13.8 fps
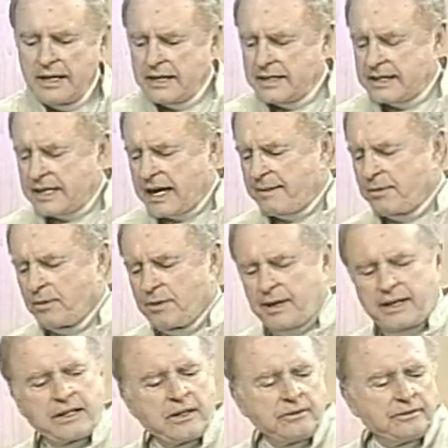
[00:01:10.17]
Sam
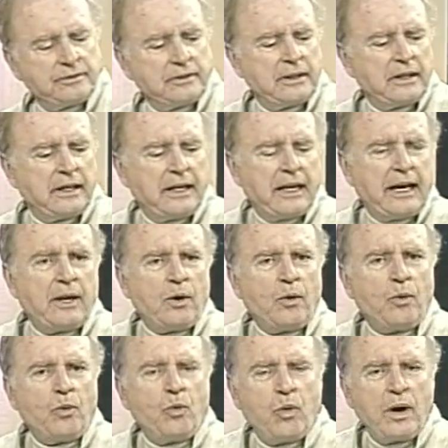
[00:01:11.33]
Maranto,
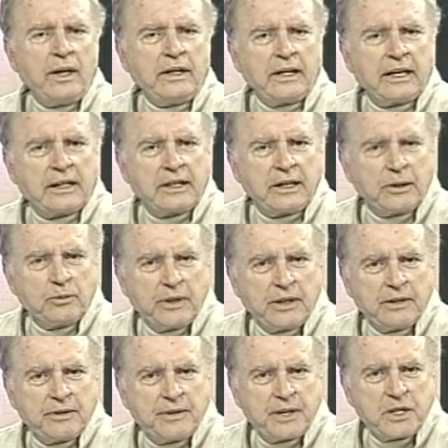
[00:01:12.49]
what a
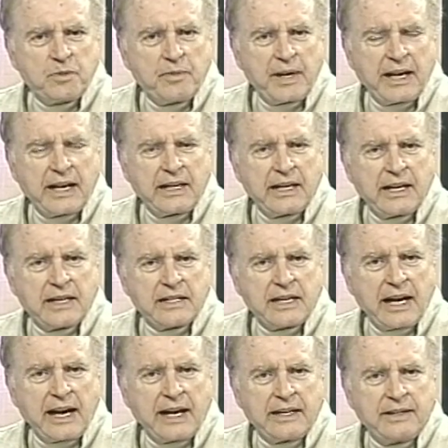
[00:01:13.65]
career this man has
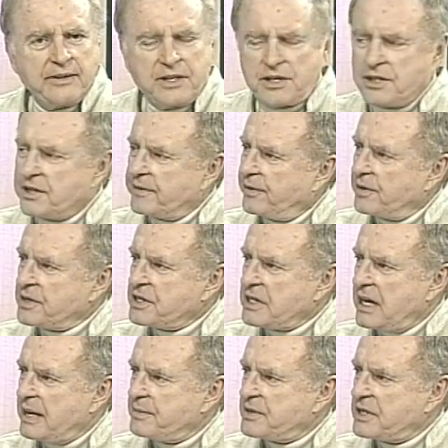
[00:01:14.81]
had. This is the first
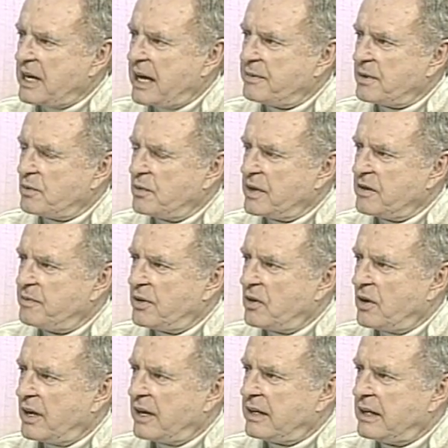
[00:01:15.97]
time, Sam, that we have been
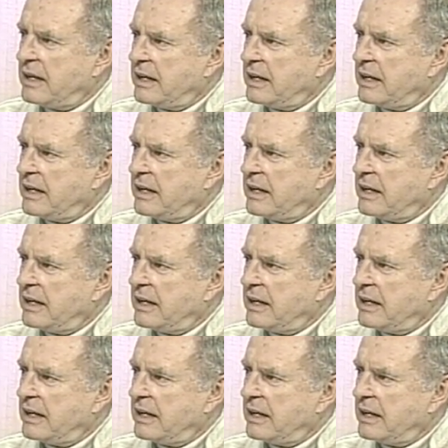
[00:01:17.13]
on